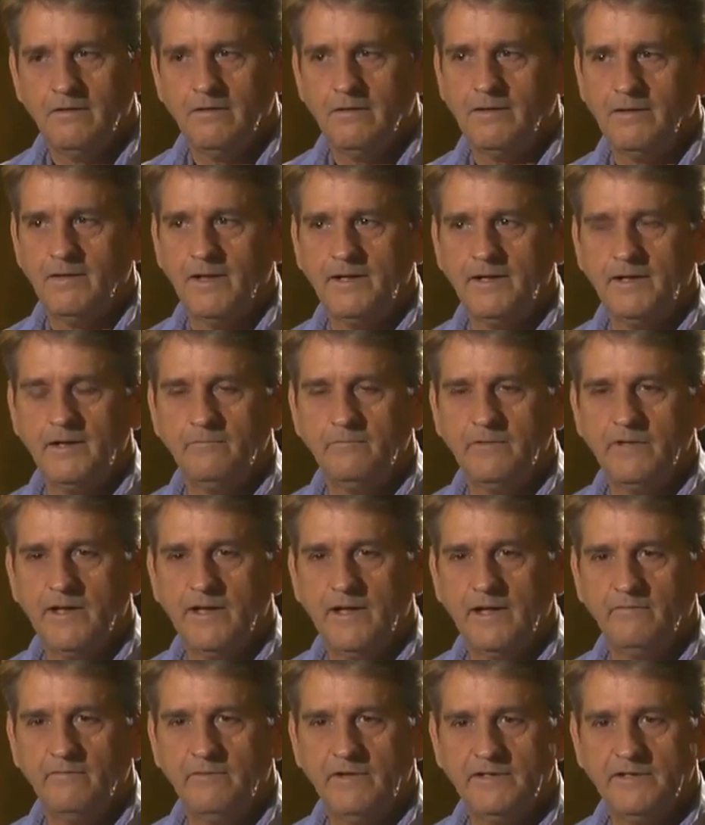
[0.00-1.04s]
And I never did
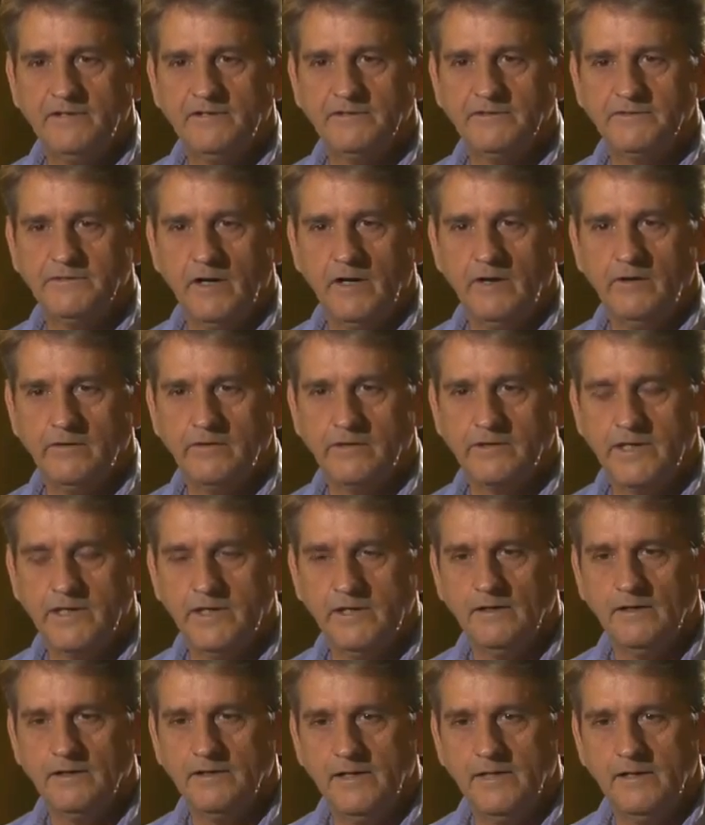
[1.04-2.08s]
have any desire to
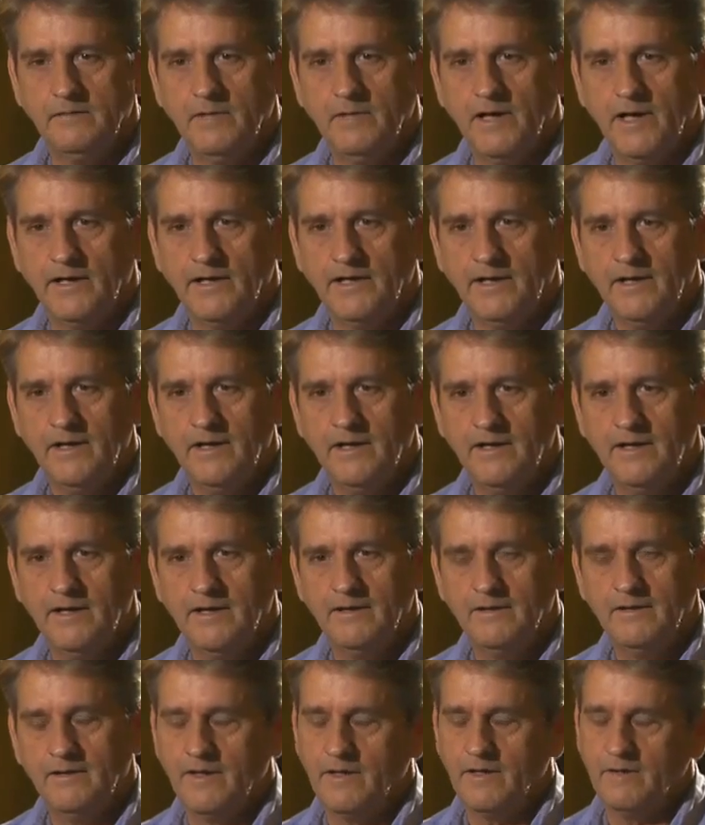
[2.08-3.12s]
kill anybody.
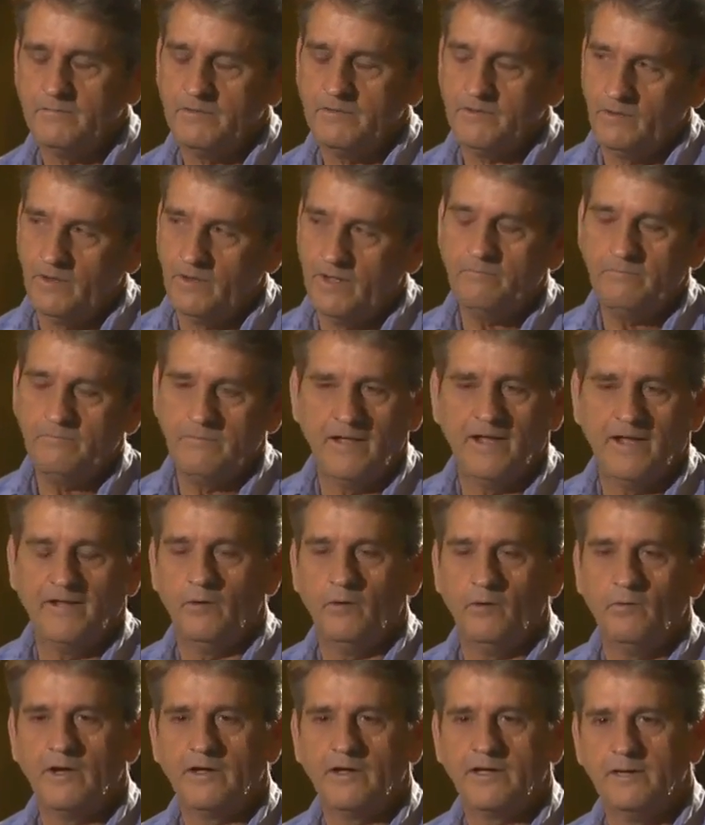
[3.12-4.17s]
You know, I
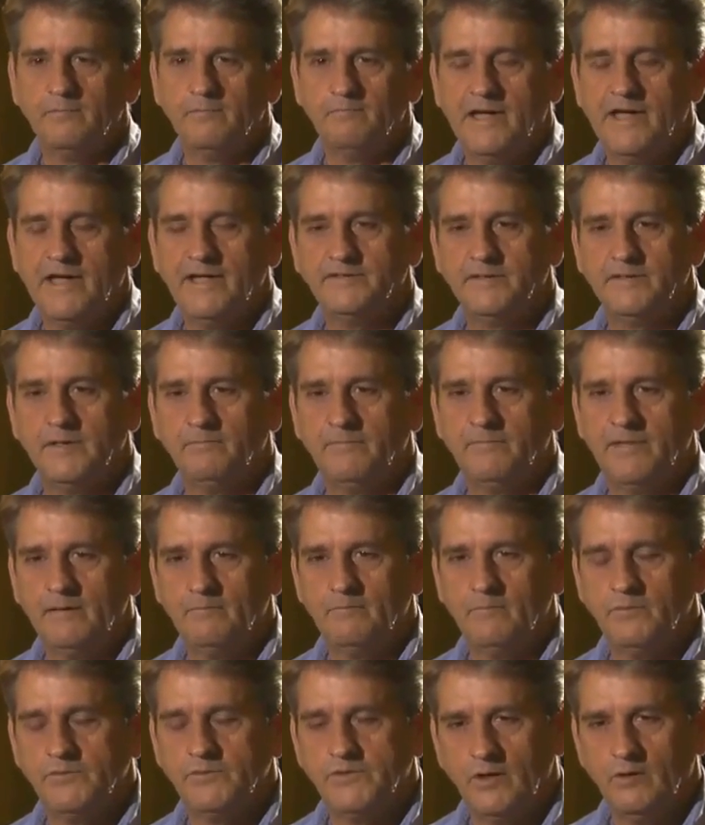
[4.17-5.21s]
know I get mad
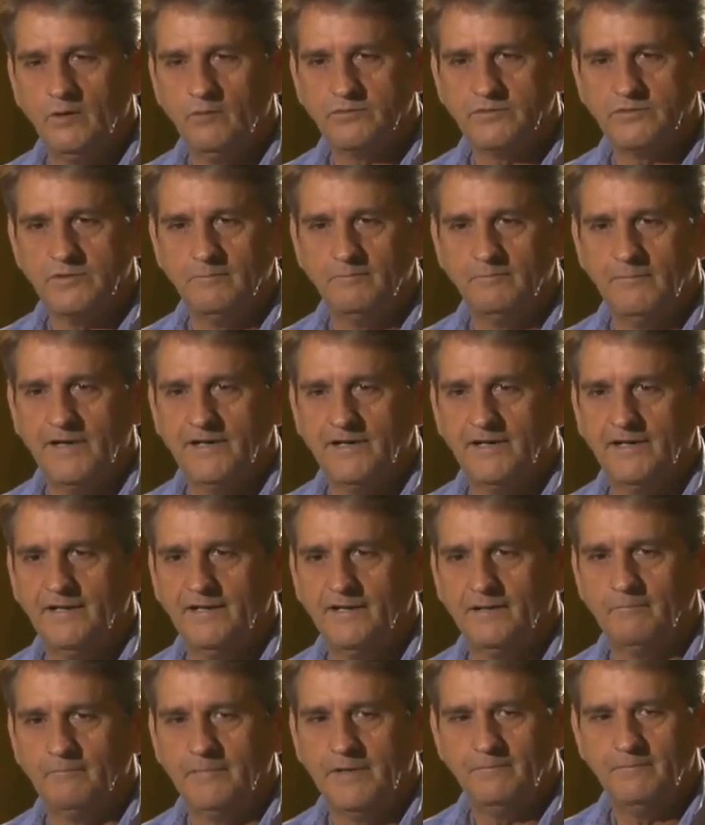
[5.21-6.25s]
sometimes and choke somebody a
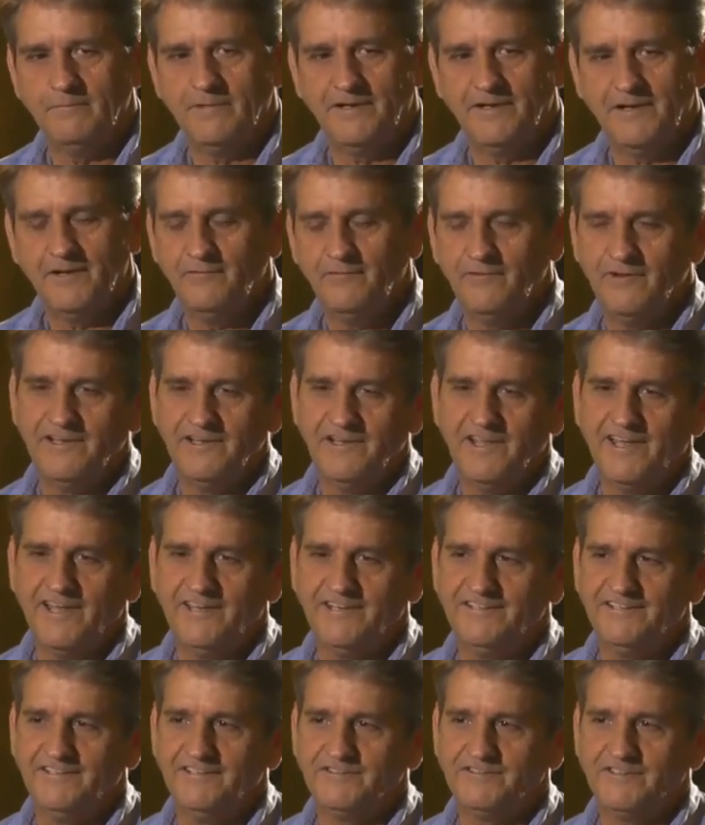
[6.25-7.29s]
little bit, but I never really had
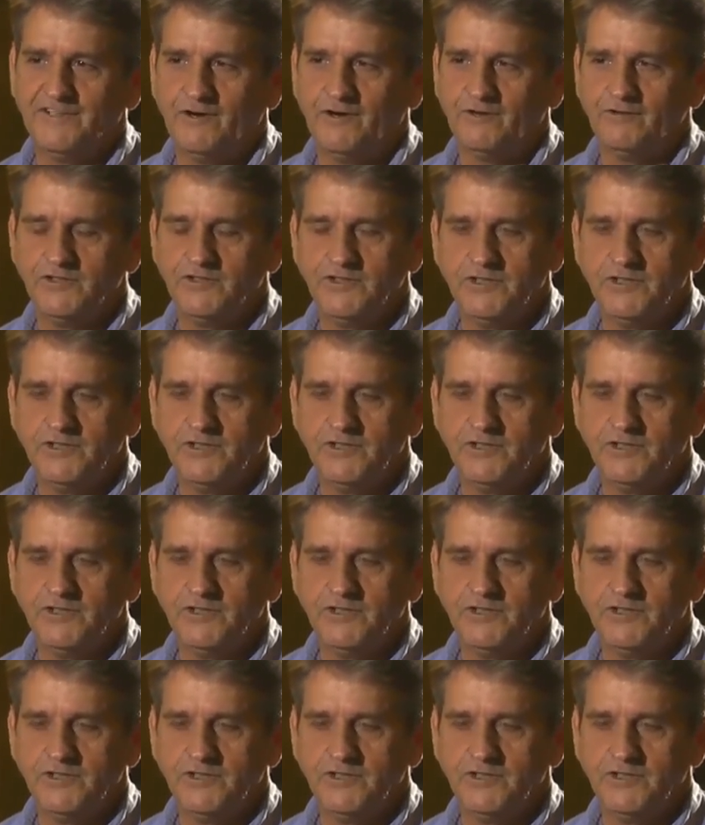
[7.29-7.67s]
any desire to